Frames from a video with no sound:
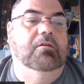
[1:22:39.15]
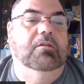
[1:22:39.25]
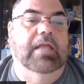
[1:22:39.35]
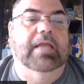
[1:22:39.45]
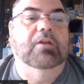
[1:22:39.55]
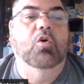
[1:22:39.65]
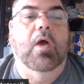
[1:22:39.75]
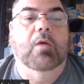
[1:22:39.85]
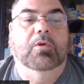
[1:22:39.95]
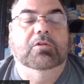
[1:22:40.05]
they knew
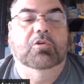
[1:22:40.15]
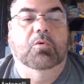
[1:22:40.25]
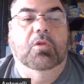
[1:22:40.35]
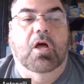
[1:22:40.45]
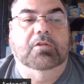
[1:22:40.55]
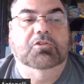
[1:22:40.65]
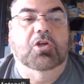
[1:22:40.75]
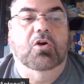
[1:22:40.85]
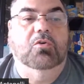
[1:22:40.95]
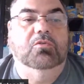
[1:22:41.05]
I went to a lot of
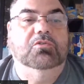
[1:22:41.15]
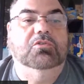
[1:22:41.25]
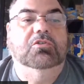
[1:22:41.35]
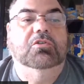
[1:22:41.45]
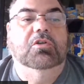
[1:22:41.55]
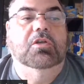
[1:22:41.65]
shows,